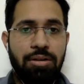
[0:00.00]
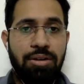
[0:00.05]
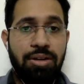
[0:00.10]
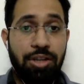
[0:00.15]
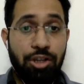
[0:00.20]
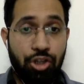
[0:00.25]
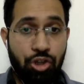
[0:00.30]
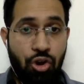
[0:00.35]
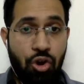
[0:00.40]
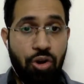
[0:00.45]

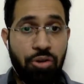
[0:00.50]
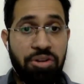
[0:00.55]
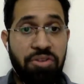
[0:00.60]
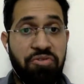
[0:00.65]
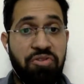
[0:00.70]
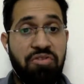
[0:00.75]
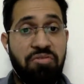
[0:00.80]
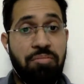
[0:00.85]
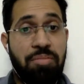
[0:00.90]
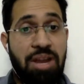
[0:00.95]
De Jong, if
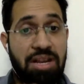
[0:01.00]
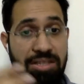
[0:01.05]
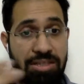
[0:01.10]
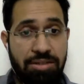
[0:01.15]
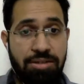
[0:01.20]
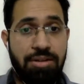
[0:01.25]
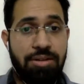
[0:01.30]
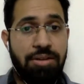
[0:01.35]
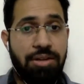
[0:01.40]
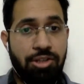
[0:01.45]
you've
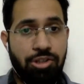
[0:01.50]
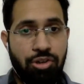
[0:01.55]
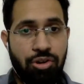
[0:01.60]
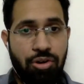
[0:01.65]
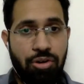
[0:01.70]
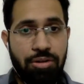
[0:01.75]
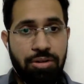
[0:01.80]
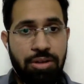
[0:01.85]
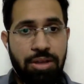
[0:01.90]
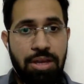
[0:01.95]
mastered De
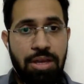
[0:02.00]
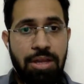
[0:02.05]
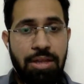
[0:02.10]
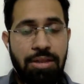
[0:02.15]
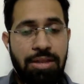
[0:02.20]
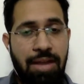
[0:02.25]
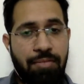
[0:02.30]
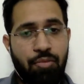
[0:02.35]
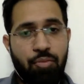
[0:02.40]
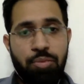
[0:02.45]
Jong,
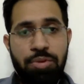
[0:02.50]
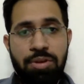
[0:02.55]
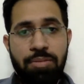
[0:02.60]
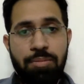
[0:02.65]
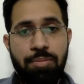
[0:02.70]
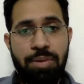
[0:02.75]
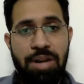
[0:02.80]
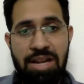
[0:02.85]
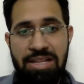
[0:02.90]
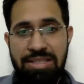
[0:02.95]
that would
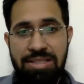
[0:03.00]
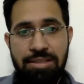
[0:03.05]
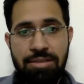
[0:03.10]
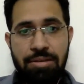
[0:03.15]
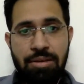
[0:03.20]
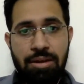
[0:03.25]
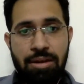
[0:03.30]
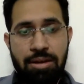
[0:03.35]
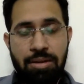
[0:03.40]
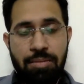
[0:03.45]
be
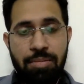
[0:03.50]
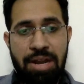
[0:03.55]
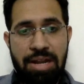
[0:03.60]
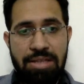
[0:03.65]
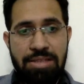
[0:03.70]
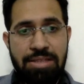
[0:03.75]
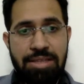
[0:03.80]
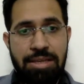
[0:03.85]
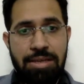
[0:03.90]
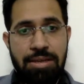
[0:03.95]

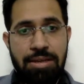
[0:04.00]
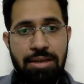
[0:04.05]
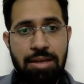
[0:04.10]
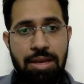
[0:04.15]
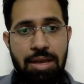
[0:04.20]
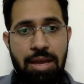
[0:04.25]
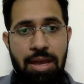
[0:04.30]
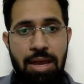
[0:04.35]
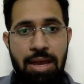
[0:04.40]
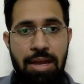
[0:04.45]
Bradzi.
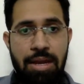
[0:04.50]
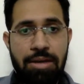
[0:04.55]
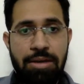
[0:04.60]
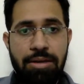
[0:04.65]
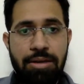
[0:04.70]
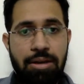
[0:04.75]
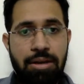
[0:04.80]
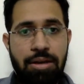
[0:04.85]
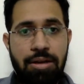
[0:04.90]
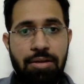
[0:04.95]

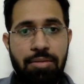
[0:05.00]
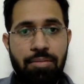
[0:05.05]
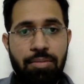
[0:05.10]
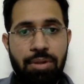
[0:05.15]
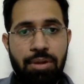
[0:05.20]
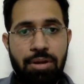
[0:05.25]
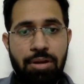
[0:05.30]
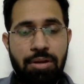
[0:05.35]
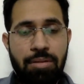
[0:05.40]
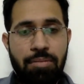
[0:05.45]
And
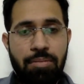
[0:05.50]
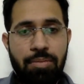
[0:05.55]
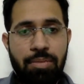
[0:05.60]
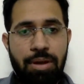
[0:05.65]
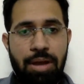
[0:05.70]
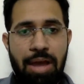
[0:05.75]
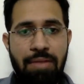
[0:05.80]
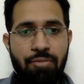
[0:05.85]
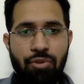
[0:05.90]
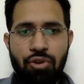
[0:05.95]

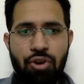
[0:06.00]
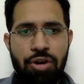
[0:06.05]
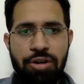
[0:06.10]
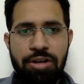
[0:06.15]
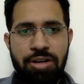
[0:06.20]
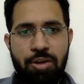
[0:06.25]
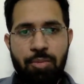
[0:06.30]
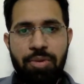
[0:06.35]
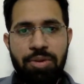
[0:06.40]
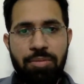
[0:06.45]
I would not
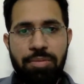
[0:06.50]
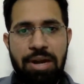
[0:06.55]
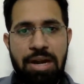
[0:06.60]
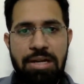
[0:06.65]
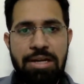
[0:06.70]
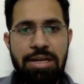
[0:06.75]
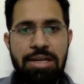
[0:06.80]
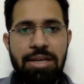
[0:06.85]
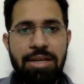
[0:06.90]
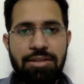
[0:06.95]
recommend
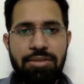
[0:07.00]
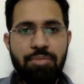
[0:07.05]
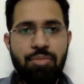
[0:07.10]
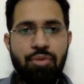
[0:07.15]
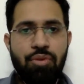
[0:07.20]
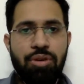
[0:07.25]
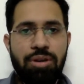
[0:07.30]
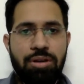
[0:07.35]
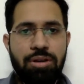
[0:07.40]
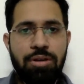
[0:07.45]
Bradley as a
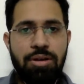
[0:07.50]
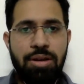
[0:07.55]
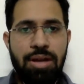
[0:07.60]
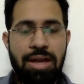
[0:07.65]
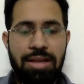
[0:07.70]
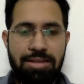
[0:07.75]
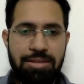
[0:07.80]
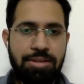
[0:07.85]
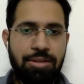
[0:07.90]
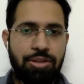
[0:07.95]
book
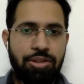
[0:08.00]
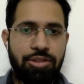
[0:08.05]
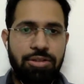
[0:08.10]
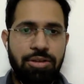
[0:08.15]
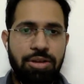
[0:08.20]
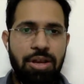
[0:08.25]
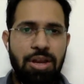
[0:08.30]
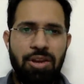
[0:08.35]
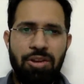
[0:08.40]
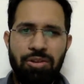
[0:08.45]
as such.
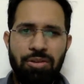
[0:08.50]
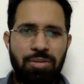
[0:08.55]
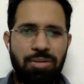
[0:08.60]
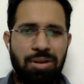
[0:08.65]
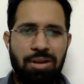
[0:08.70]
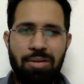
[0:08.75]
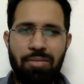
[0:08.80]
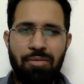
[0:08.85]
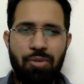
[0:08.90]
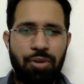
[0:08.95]

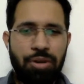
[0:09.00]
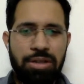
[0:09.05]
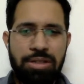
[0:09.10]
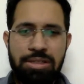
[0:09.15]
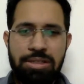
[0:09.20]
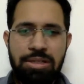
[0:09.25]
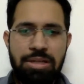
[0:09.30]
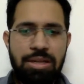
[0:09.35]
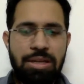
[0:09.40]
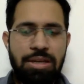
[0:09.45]

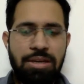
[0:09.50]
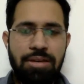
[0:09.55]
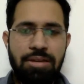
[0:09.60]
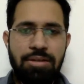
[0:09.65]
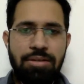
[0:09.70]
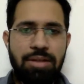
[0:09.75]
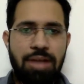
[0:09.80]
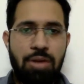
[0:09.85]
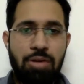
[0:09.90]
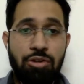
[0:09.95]

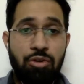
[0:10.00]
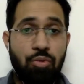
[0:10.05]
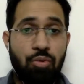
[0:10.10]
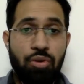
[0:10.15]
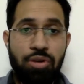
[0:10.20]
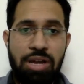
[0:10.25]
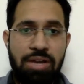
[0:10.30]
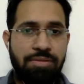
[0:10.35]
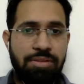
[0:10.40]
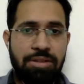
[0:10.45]
Honestly, Rahul, you
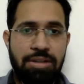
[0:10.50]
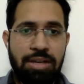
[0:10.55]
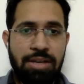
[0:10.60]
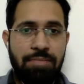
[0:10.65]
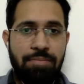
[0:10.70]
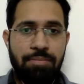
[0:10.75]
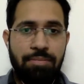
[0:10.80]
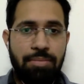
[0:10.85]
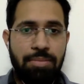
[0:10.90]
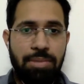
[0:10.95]
won't have the time.
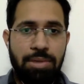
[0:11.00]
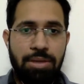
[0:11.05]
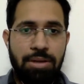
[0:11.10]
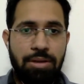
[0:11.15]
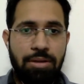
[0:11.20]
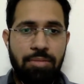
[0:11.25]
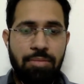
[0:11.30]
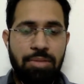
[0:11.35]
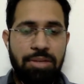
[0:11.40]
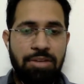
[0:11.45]

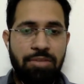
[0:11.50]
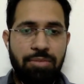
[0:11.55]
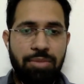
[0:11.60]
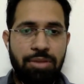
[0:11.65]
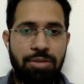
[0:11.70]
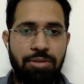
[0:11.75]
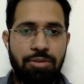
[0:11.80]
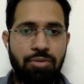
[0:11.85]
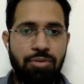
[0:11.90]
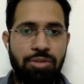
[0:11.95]
Believe
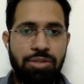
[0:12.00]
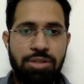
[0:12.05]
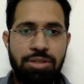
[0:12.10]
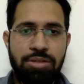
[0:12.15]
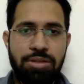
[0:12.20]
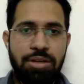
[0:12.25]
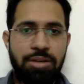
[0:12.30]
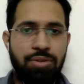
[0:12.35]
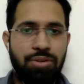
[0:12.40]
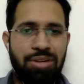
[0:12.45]
me, you will
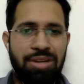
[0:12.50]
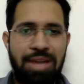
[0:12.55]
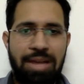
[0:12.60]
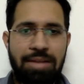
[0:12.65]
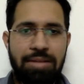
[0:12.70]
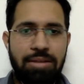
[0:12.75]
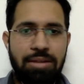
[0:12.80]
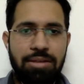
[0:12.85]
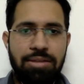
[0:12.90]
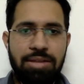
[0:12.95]
just need to
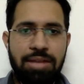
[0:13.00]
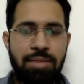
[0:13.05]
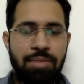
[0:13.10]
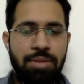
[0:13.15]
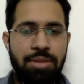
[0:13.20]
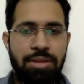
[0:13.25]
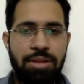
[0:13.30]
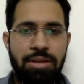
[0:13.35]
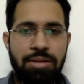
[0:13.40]
crack the exam and